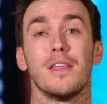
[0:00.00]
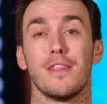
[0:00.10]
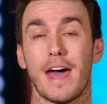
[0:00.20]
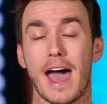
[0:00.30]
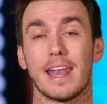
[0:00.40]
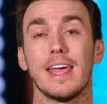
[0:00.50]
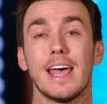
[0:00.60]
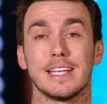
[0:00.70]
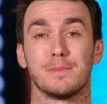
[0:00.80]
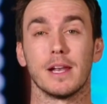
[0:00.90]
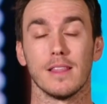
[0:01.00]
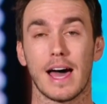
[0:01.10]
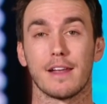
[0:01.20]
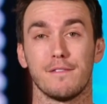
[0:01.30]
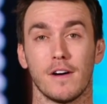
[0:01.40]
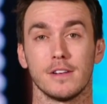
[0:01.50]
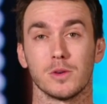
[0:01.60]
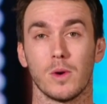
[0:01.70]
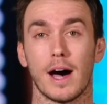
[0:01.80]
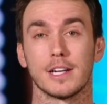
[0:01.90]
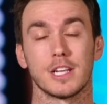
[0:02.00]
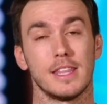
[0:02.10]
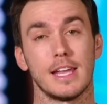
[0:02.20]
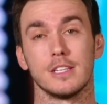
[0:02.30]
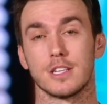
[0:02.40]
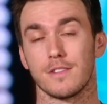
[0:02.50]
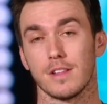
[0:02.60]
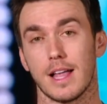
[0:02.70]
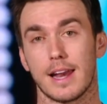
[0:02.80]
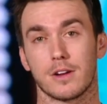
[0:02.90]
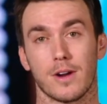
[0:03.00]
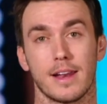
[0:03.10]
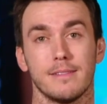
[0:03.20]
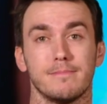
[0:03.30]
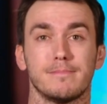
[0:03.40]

That has been a lot of fun to watch, and they deserve a lot of credit.